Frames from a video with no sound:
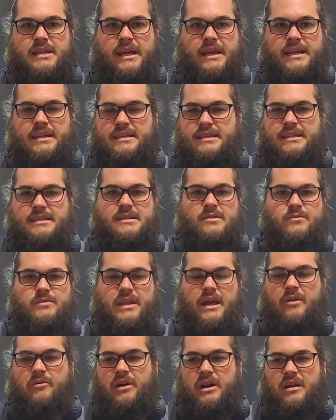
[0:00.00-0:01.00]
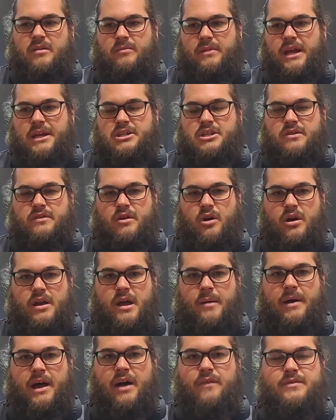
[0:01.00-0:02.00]
consistent with that recommendation of going
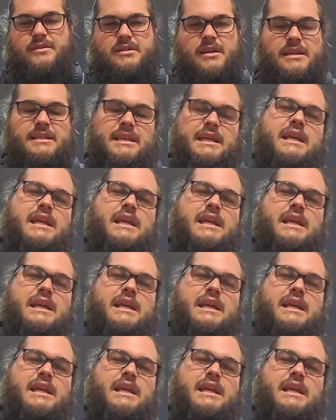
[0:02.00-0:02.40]
up half a size.